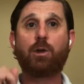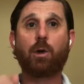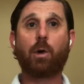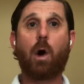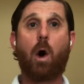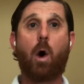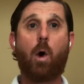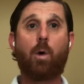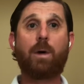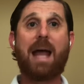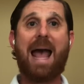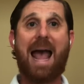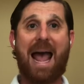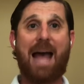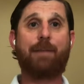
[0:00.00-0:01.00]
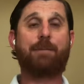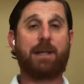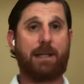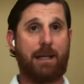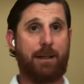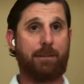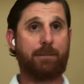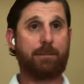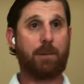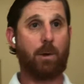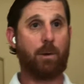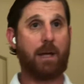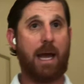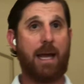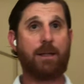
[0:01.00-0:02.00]
your own advocate,
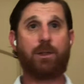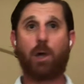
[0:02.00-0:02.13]
okay?